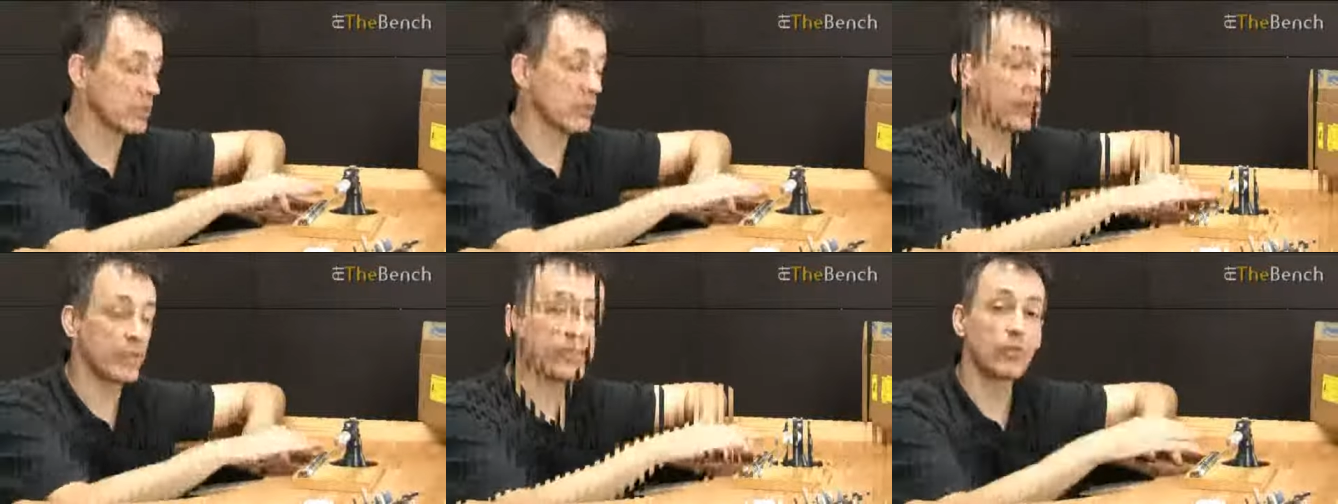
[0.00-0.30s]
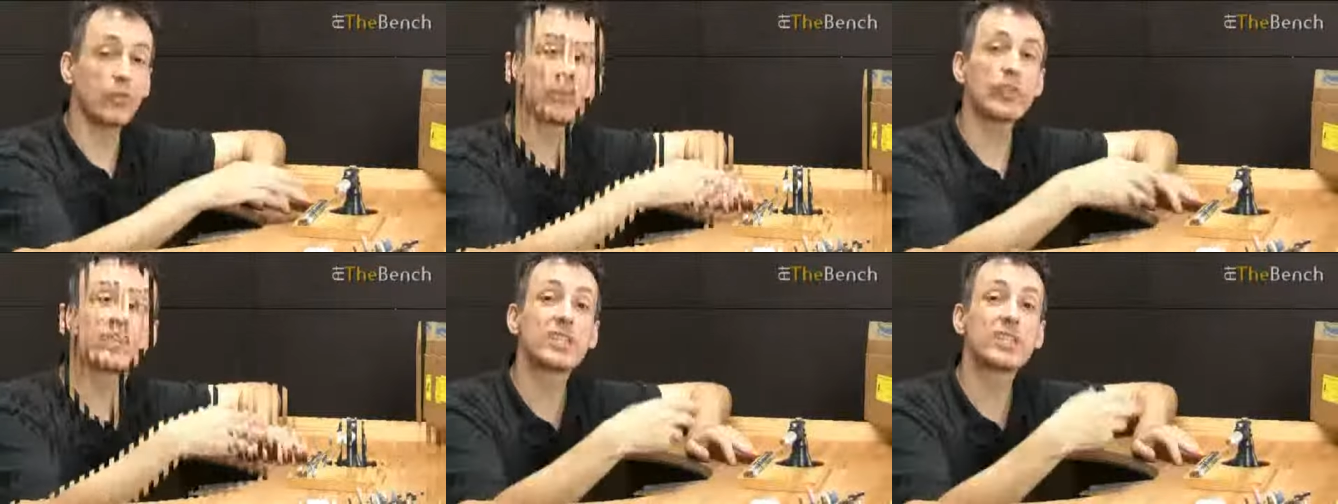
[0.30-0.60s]
Sorry,
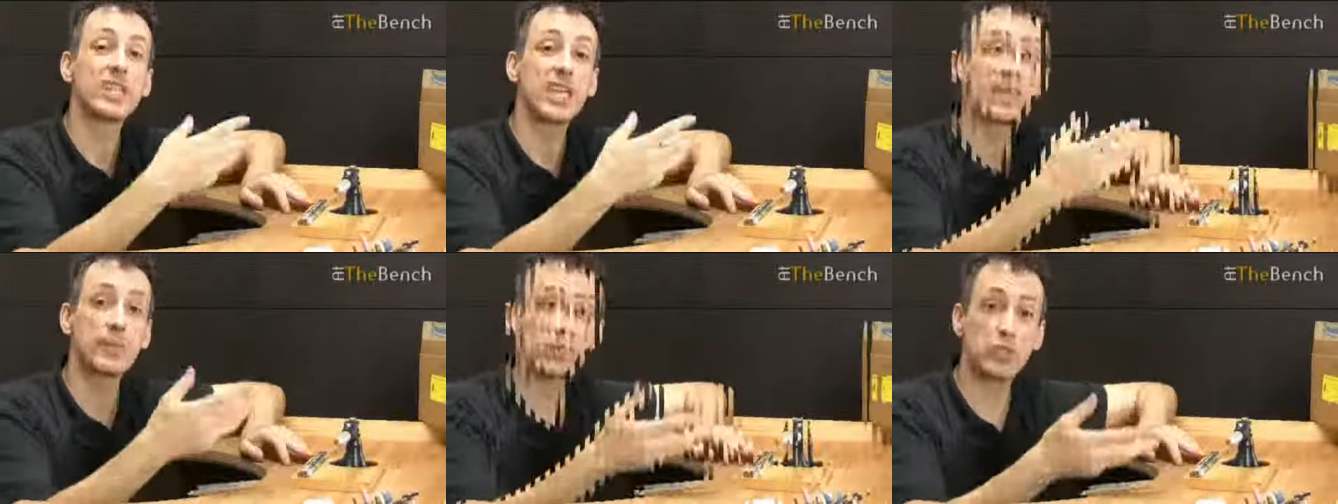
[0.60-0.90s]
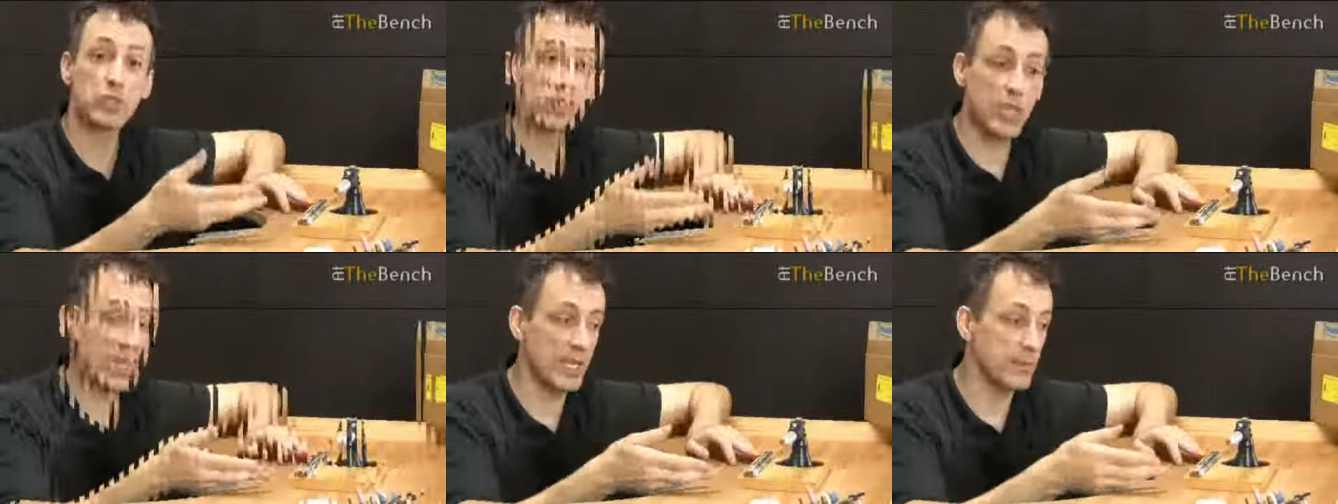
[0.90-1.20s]
they're all the same
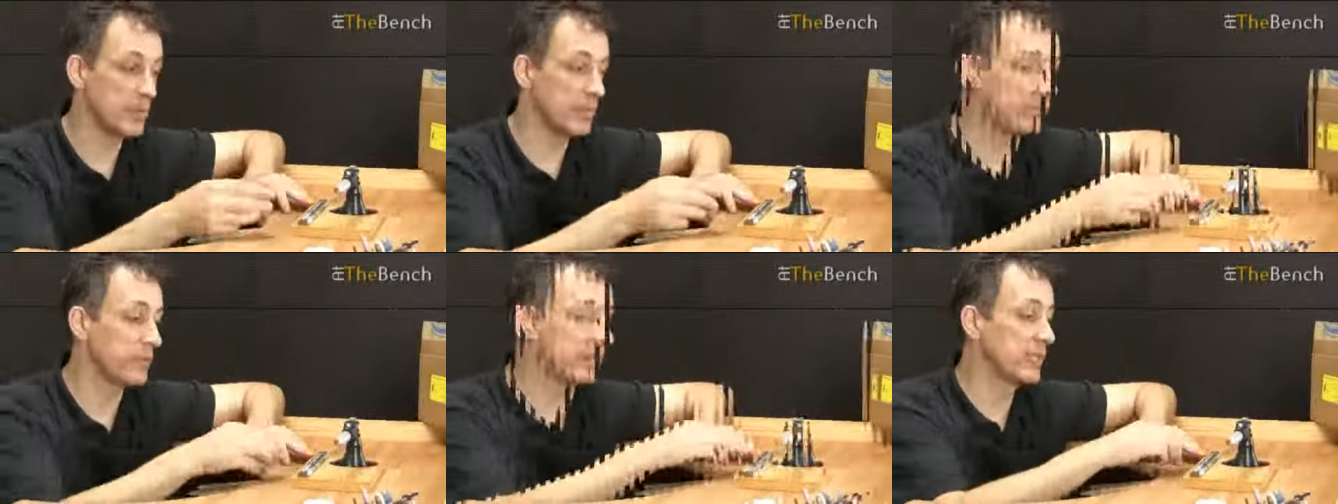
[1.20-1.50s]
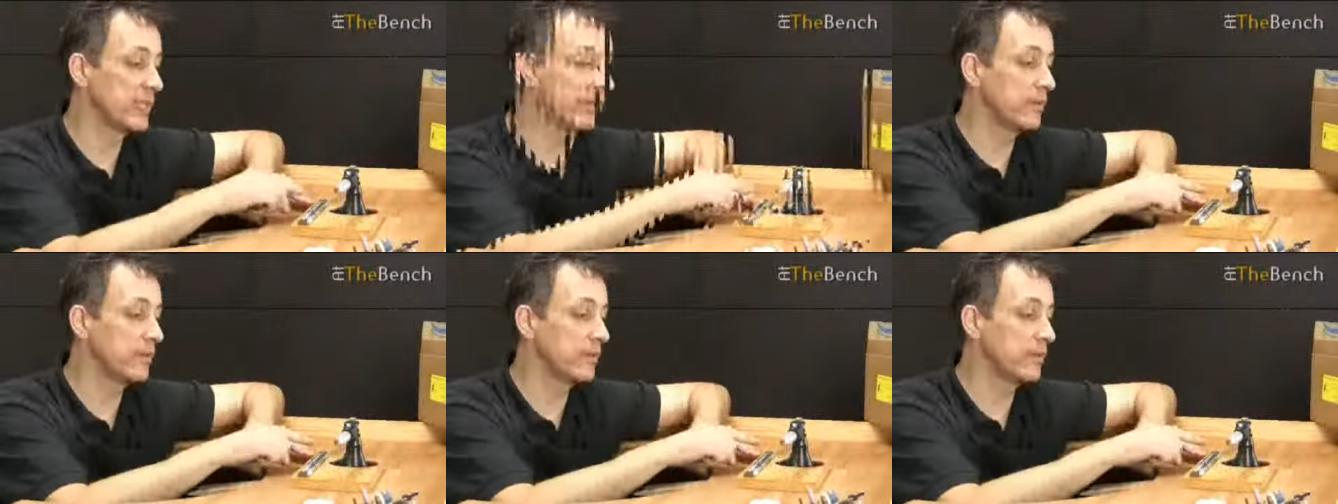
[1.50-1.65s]
shape, but